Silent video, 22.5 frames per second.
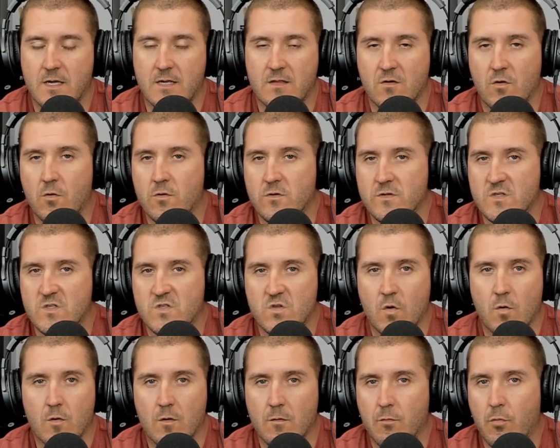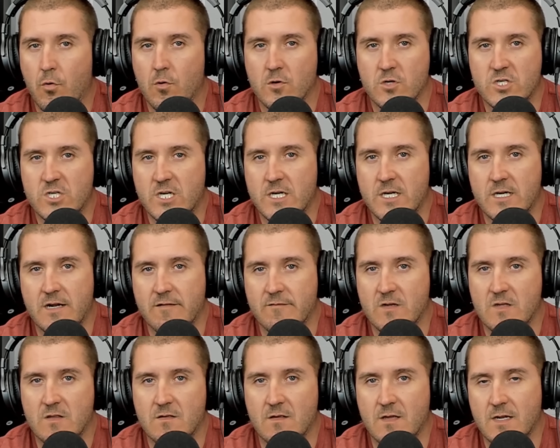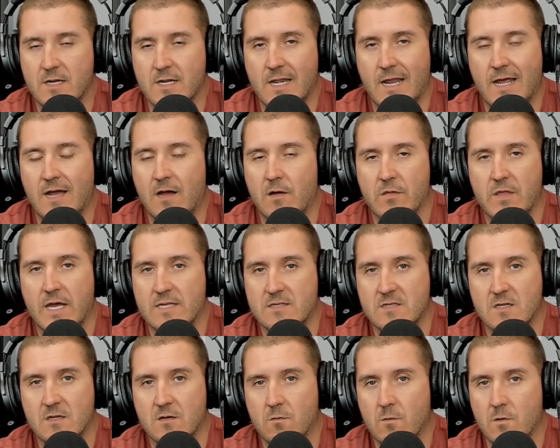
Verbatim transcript: like the whole store portion and everything and how that's going